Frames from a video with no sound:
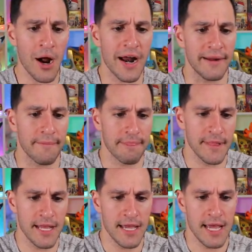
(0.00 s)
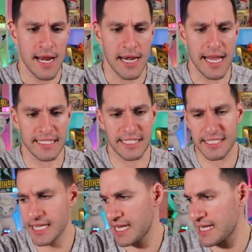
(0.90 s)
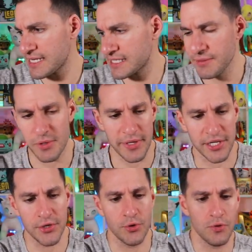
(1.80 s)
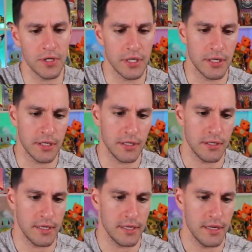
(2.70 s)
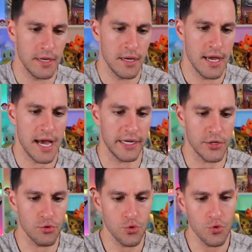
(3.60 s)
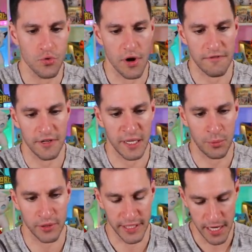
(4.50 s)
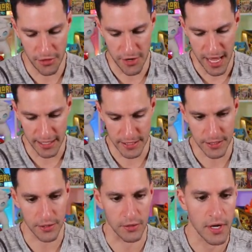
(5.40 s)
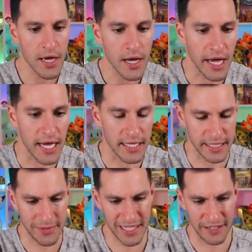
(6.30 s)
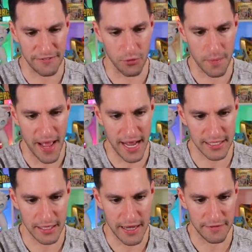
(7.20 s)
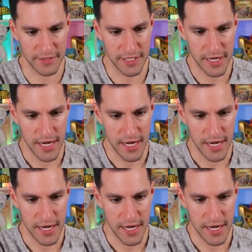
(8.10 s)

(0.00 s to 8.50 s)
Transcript: All right, let's see what we can do. How do you do? I feel like pulling another Natu. I think we got like 4 packs left.